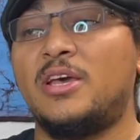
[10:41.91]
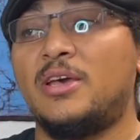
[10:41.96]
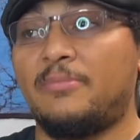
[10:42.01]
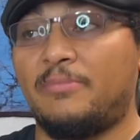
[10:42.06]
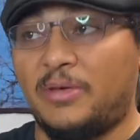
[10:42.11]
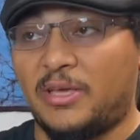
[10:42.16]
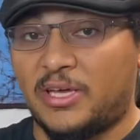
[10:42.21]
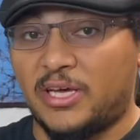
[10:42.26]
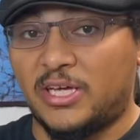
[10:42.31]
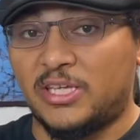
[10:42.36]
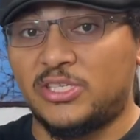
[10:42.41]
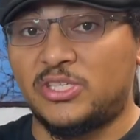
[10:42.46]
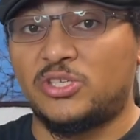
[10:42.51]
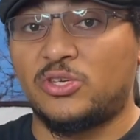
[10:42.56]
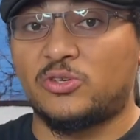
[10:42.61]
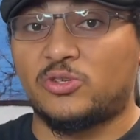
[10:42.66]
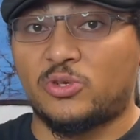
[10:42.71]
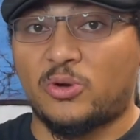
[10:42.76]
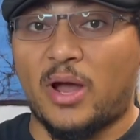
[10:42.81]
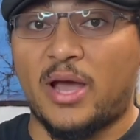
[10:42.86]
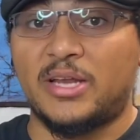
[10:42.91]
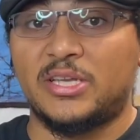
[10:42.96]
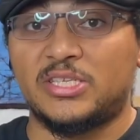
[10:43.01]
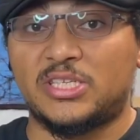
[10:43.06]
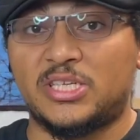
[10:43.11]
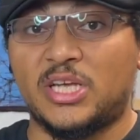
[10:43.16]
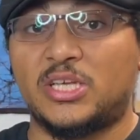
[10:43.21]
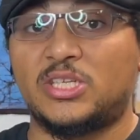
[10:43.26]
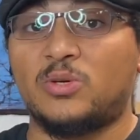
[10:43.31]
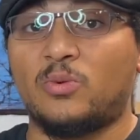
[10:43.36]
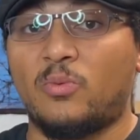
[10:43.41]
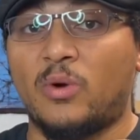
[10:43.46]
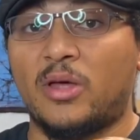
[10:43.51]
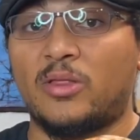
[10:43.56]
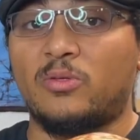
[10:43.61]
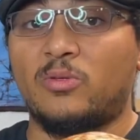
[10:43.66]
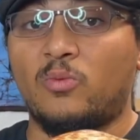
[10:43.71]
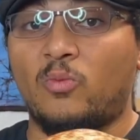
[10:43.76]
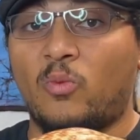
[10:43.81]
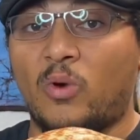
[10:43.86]
because you're trying to stick to
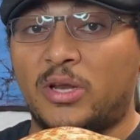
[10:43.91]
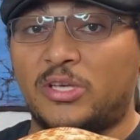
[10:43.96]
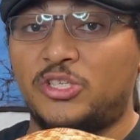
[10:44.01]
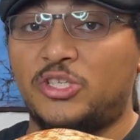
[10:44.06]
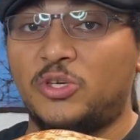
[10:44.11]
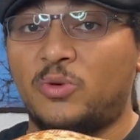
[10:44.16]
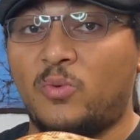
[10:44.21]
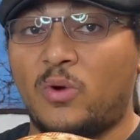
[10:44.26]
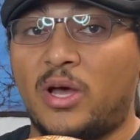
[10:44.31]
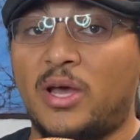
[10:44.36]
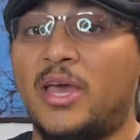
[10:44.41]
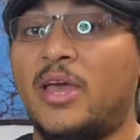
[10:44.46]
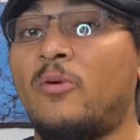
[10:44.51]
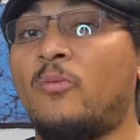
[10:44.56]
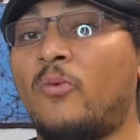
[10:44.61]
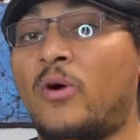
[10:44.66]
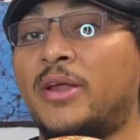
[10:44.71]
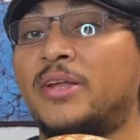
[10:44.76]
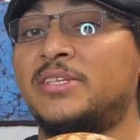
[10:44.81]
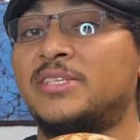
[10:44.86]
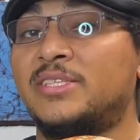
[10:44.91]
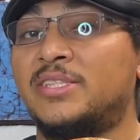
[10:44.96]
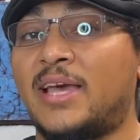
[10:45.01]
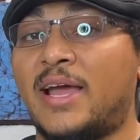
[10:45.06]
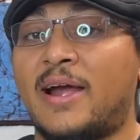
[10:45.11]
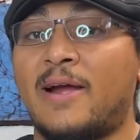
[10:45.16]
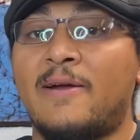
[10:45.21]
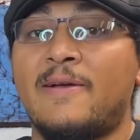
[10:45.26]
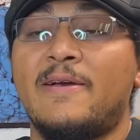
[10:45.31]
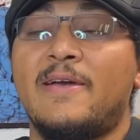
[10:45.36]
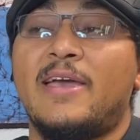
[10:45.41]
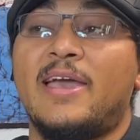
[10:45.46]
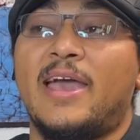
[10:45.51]
what you want and what is there.